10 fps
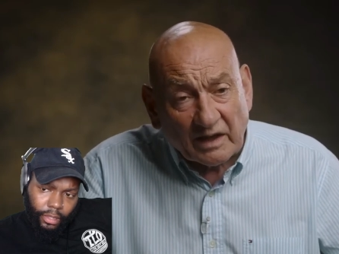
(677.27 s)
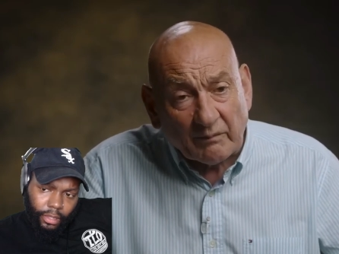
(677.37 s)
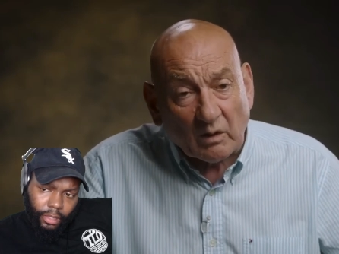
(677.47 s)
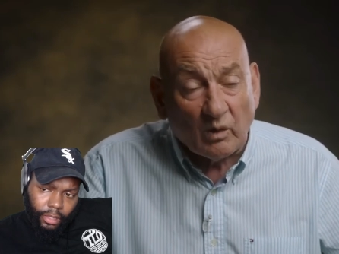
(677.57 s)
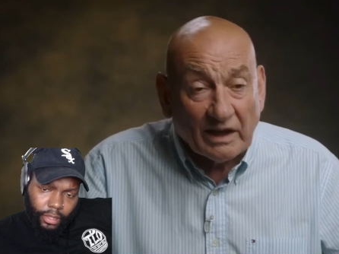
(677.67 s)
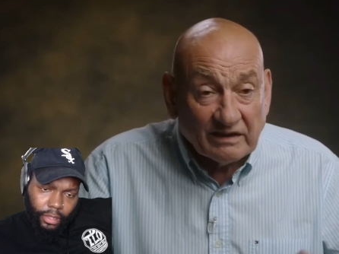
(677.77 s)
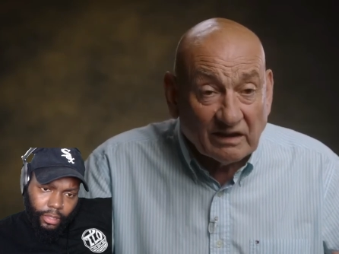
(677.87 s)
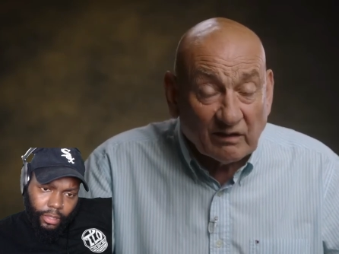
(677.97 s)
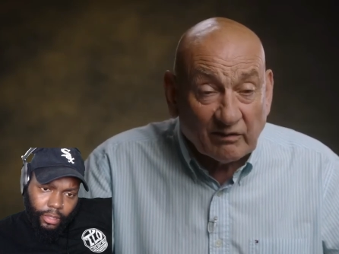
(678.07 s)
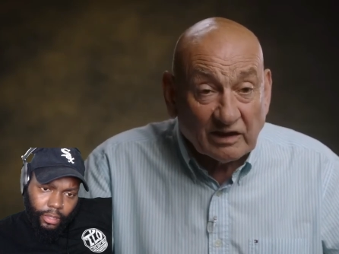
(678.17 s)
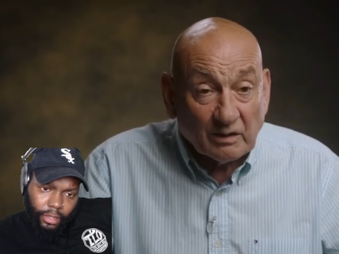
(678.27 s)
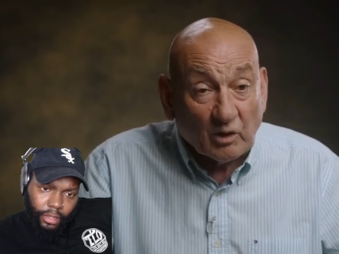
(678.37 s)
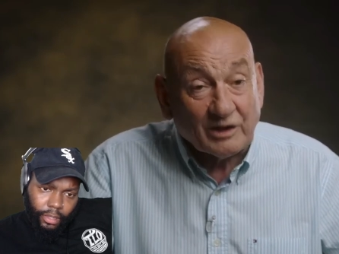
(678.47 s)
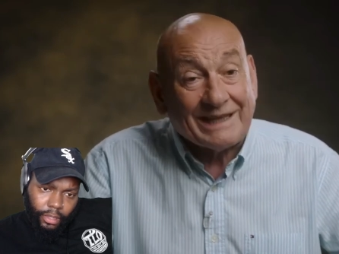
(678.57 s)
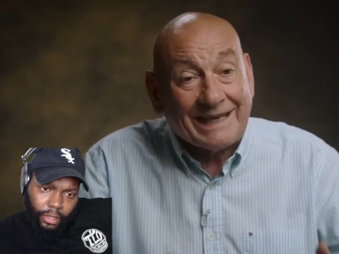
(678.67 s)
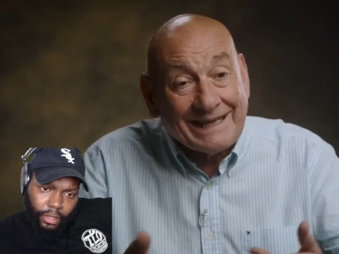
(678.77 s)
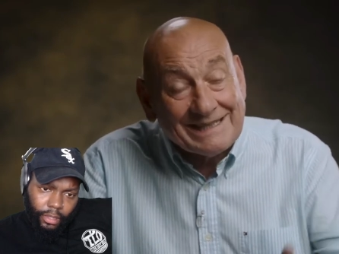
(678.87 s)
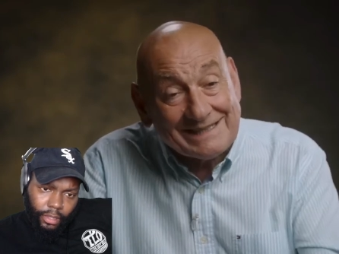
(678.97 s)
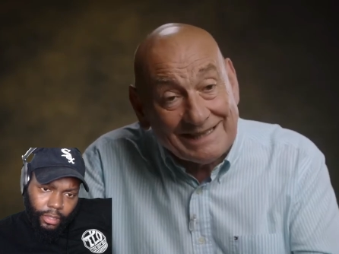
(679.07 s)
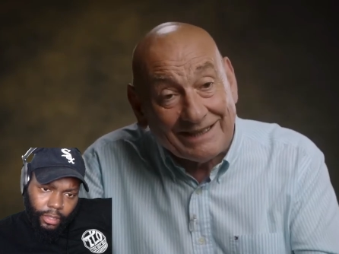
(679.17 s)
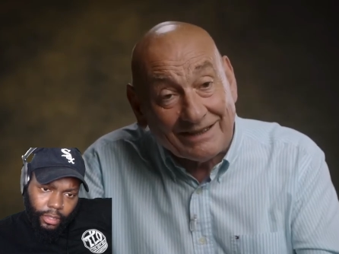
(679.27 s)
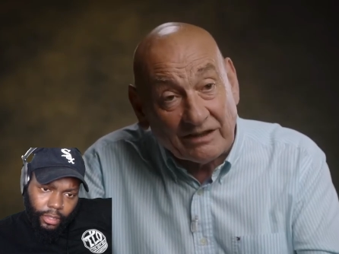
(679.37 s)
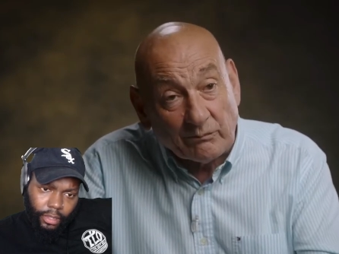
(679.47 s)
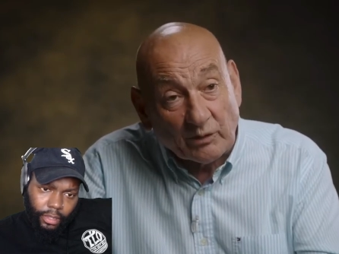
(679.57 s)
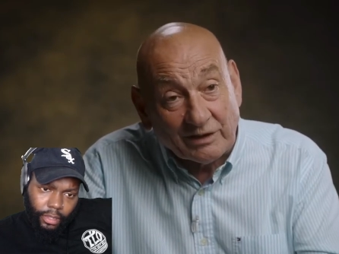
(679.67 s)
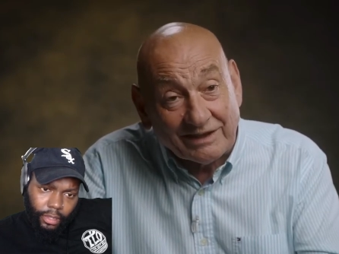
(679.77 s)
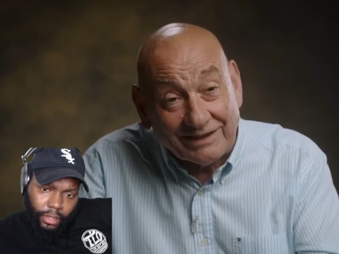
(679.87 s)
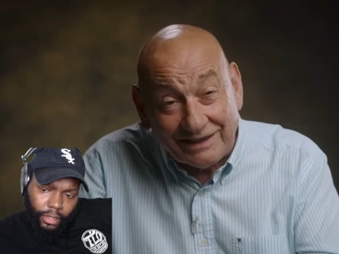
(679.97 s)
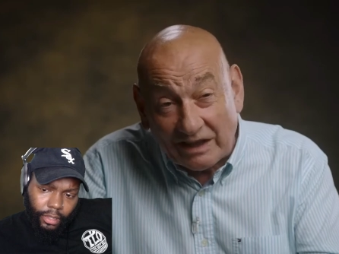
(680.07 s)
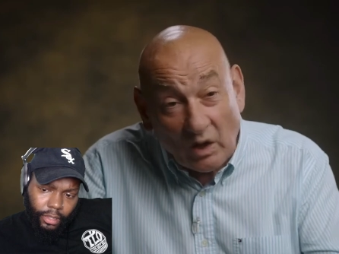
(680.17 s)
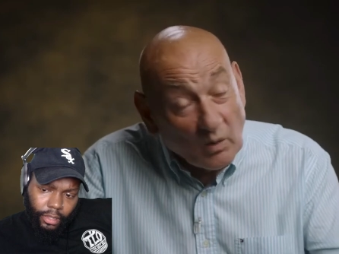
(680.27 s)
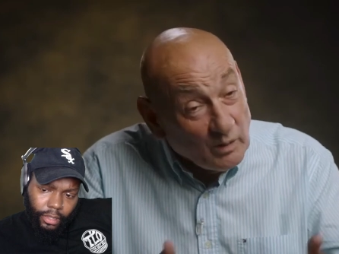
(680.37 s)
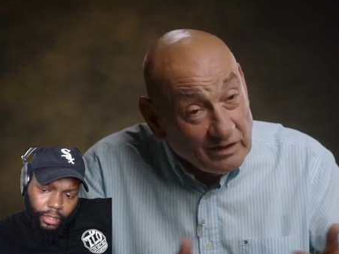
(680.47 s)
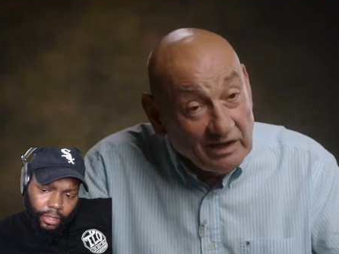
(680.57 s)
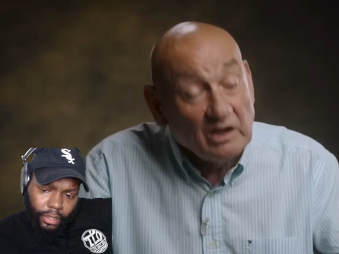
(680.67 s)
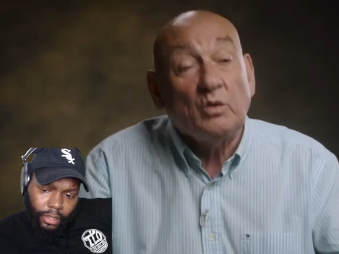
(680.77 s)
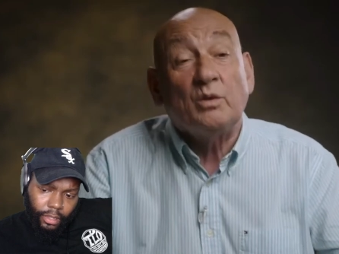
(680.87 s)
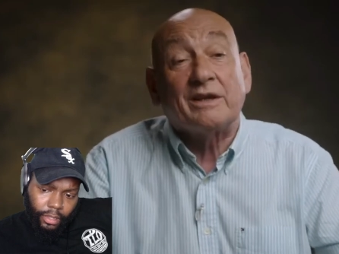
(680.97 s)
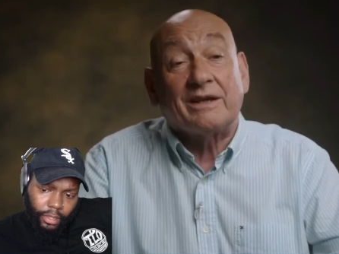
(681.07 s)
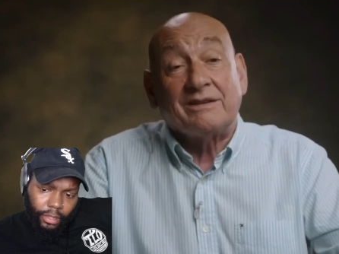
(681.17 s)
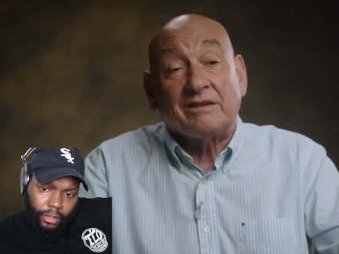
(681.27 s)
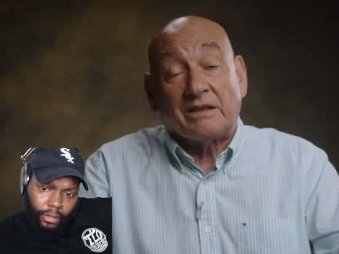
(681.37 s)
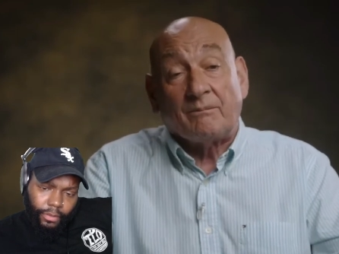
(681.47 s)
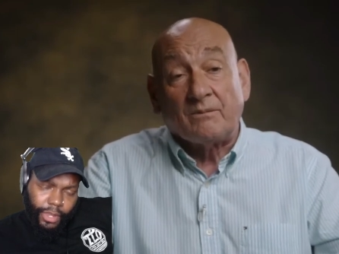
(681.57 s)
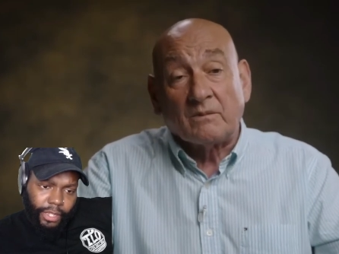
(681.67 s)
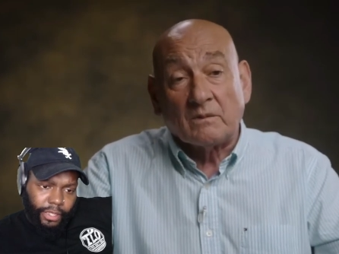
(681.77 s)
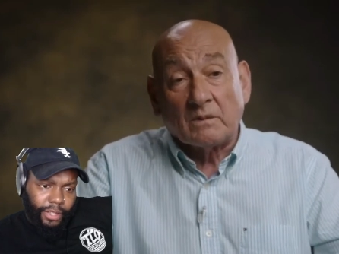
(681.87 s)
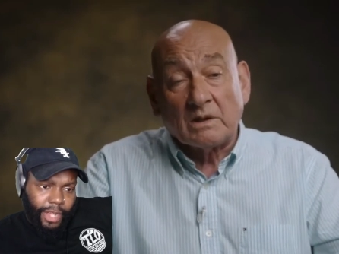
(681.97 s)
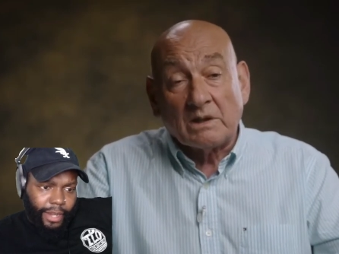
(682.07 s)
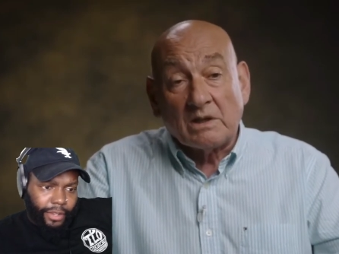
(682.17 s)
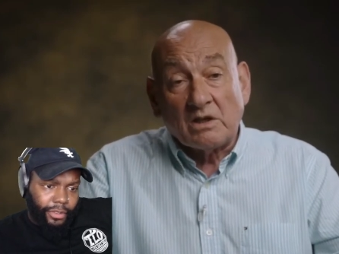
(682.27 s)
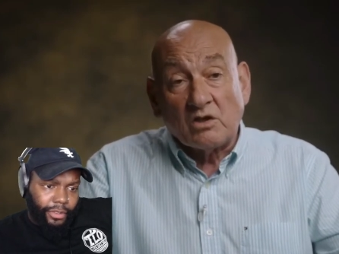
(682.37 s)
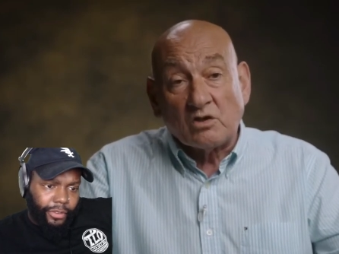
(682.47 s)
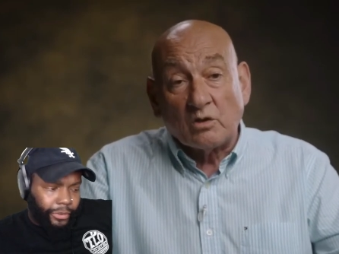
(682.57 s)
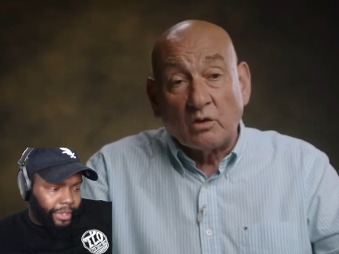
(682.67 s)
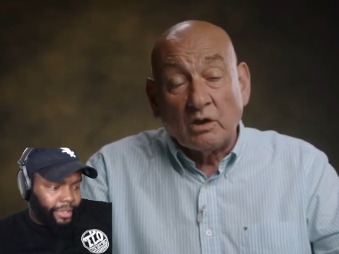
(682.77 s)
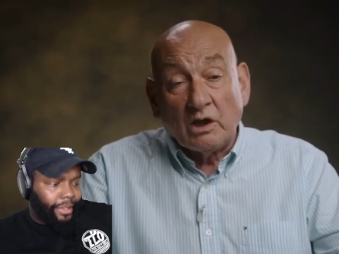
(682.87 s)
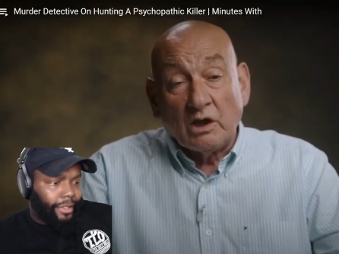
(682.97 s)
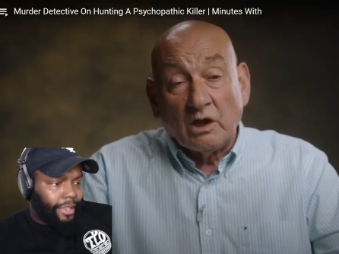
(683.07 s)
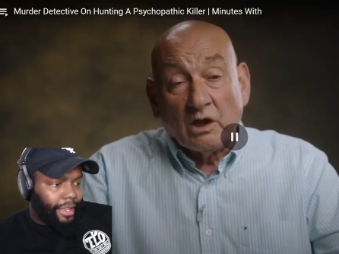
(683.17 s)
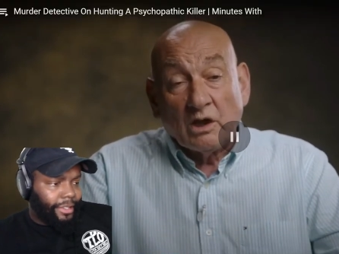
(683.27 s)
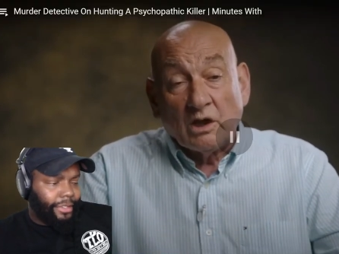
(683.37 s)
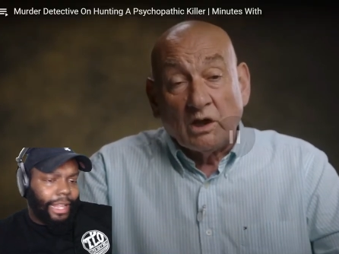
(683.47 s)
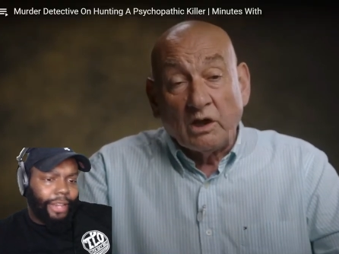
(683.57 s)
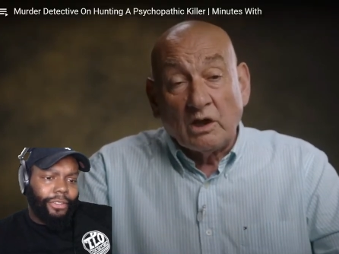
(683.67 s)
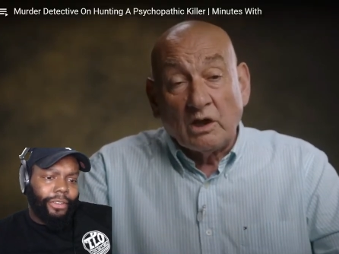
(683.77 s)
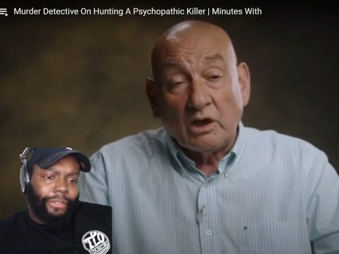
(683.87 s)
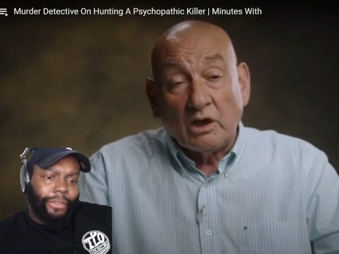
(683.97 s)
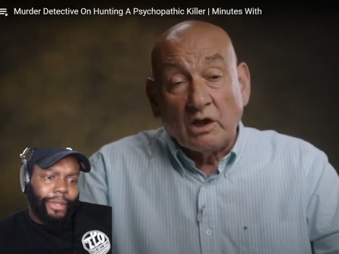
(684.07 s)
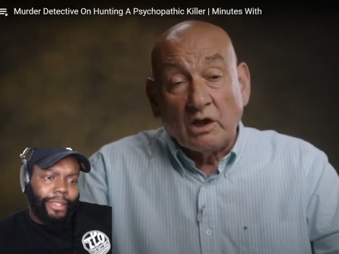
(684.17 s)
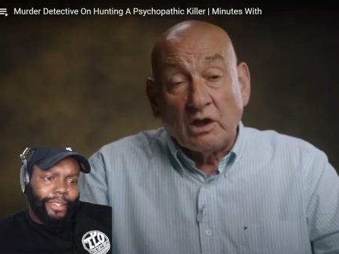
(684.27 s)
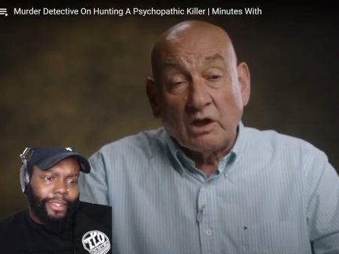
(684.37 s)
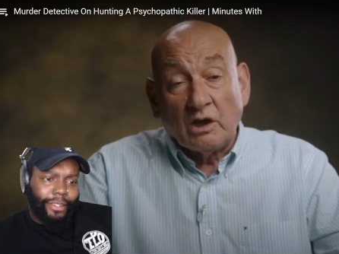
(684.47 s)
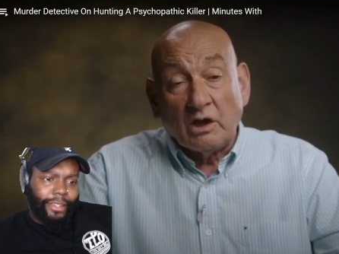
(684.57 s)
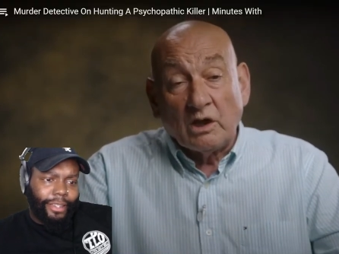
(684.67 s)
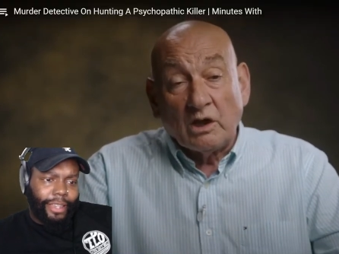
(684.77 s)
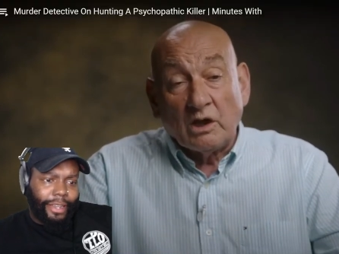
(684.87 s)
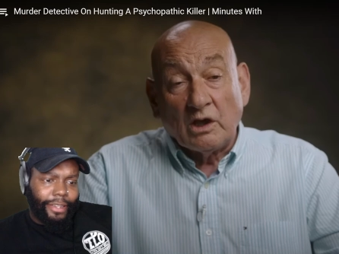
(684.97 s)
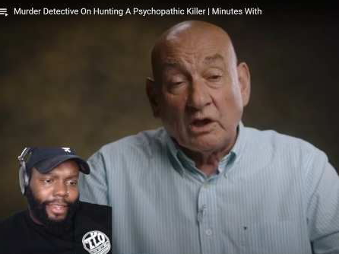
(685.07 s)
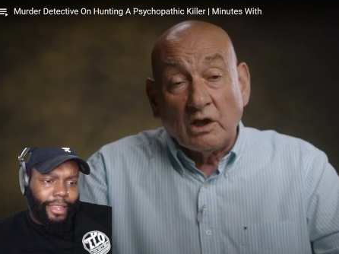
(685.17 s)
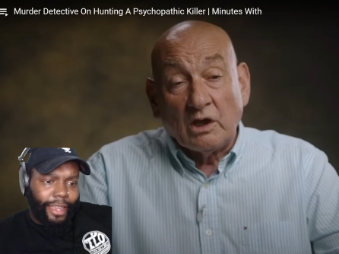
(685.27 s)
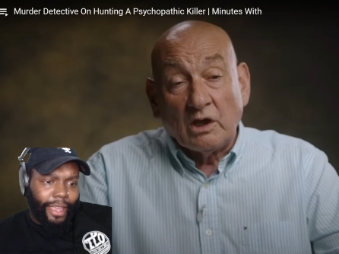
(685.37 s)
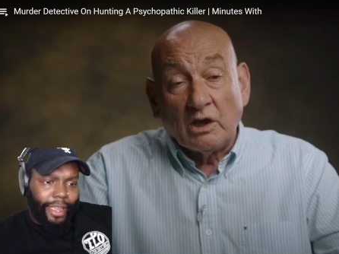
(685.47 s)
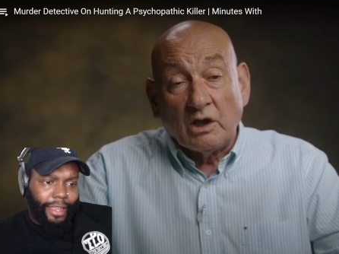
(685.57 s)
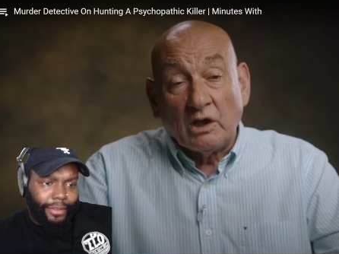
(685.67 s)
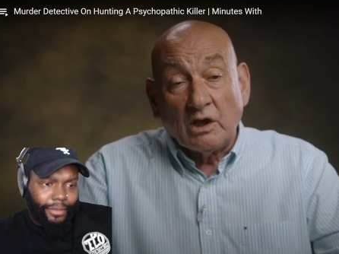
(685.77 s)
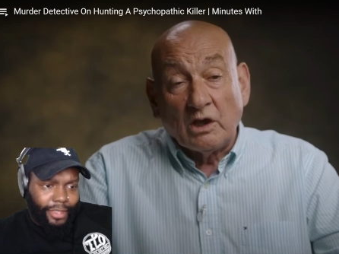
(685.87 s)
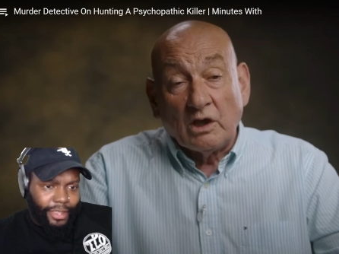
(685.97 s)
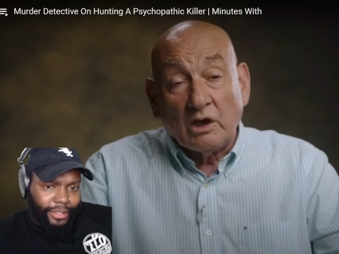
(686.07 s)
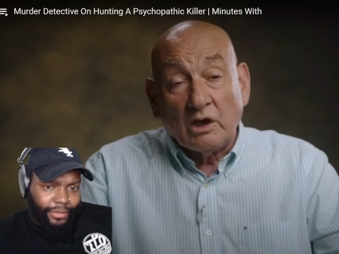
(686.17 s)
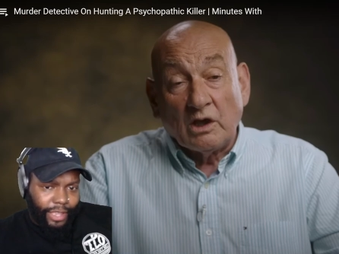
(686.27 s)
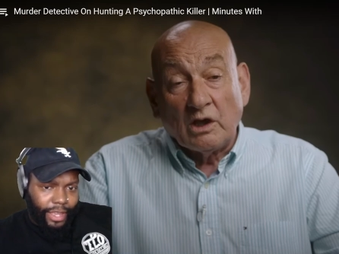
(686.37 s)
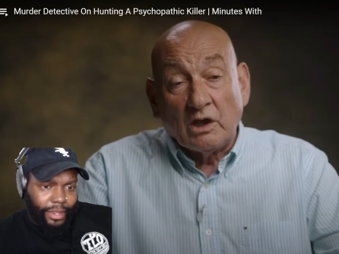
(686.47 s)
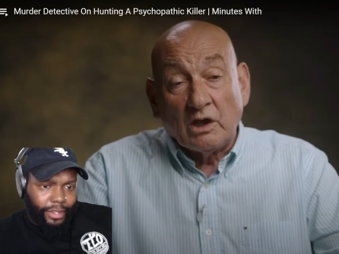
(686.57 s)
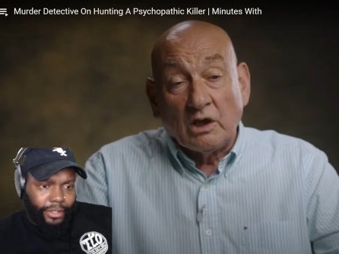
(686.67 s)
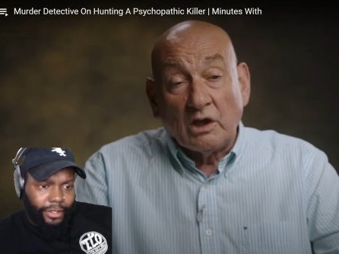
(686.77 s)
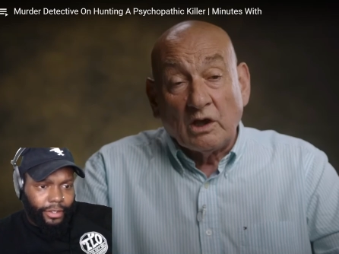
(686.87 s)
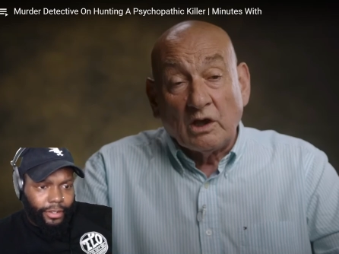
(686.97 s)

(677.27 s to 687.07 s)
Speaker 1: family. Why didn't they find the body? Is that her body in there? We didn't know at that time. Y'all
Speaker 2: still got to do the forensics. So, they still got to do the forensics, get like DNA and things of that nature.